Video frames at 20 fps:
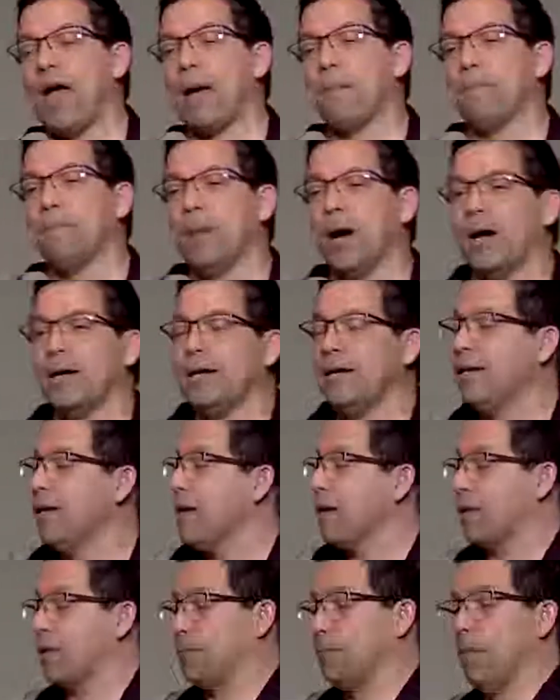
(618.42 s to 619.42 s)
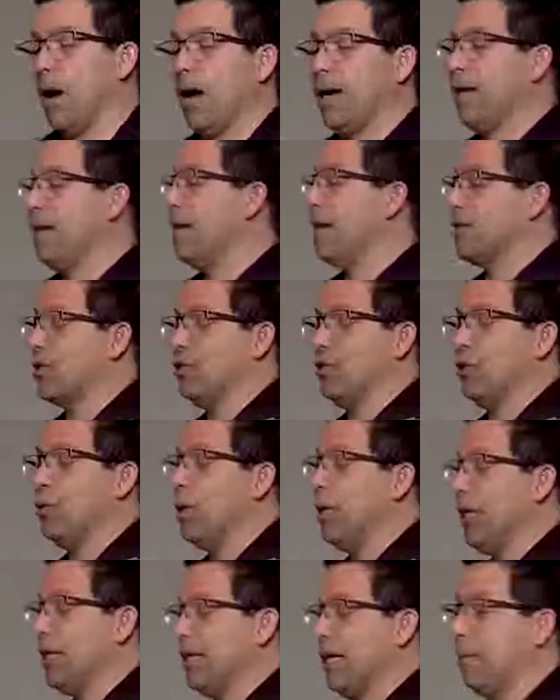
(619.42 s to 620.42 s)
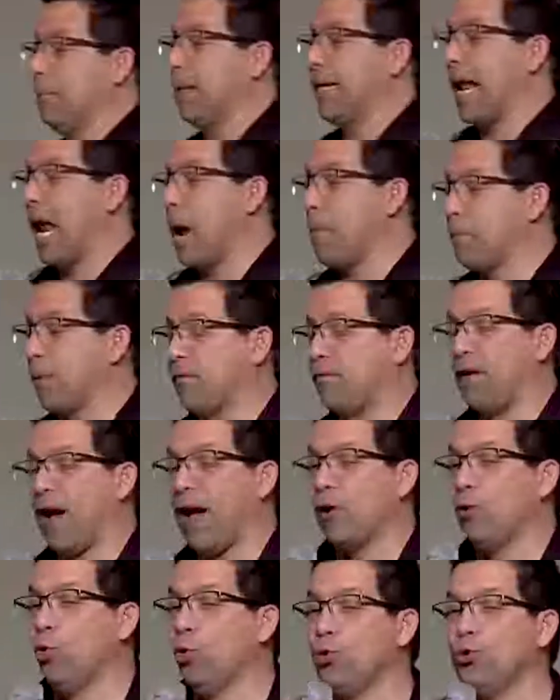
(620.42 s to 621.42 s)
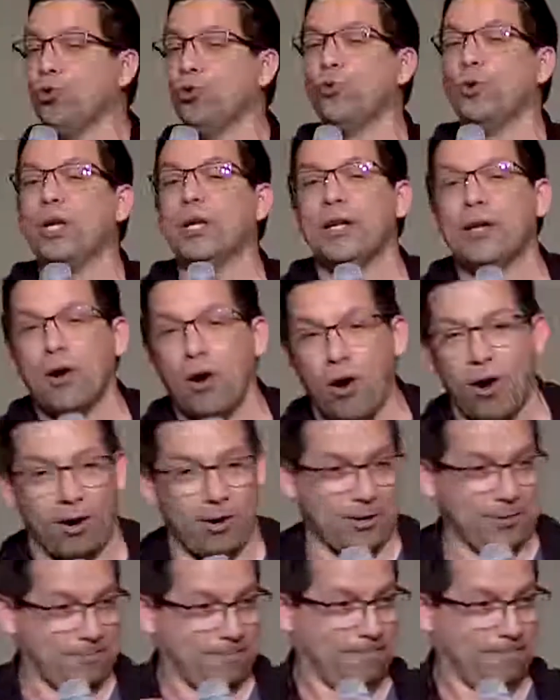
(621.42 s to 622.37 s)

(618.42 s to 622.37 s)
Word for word: that money, because money doesn't do anything but amplify who you really are.